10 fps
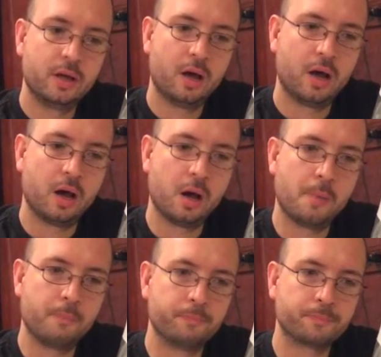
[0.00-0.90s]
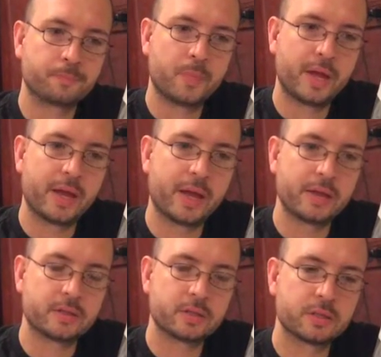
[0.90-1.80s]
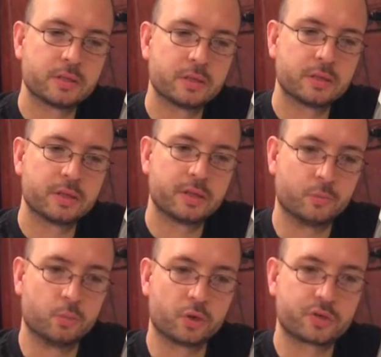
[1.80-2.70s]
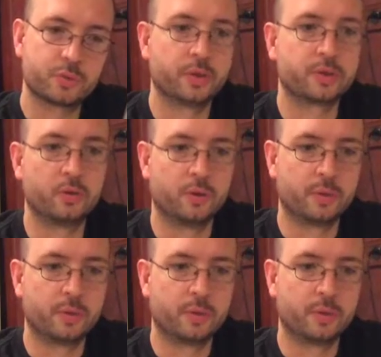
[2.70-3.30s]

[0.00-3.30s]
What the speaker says: and it looks really cool.